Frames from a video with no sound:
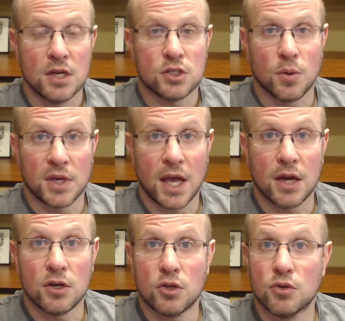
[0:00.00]
So
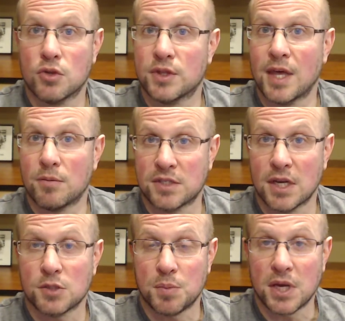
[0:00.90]
again, that
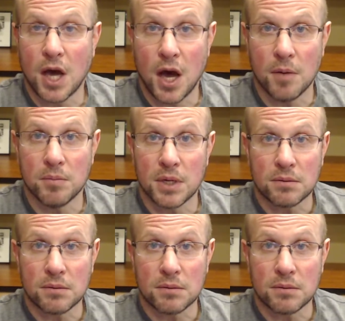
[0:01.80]
does become